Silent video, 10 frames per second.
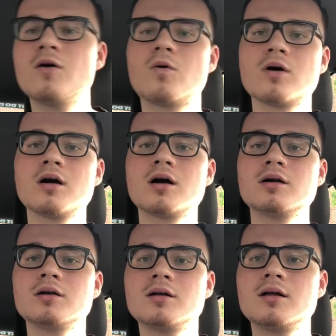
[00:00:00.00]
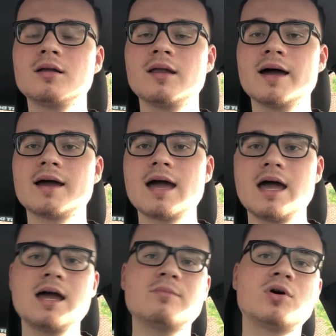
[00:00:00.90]
or like,
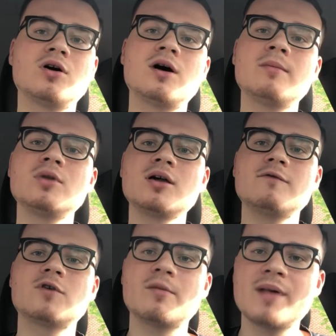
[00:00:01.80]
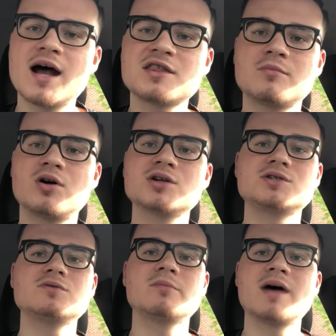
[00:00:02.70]
hey bro, I'm looking for a basketball
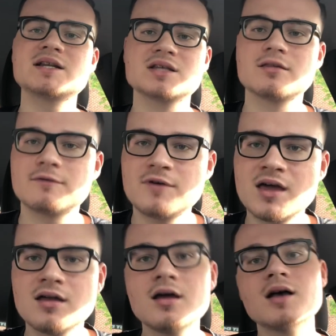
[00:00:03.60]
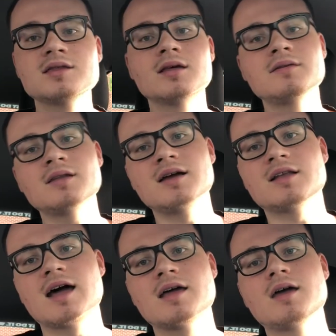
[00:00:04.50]
shoe to match his fit, something like
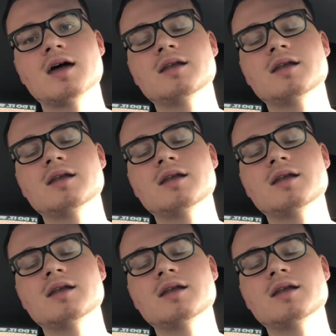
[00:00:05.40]
that.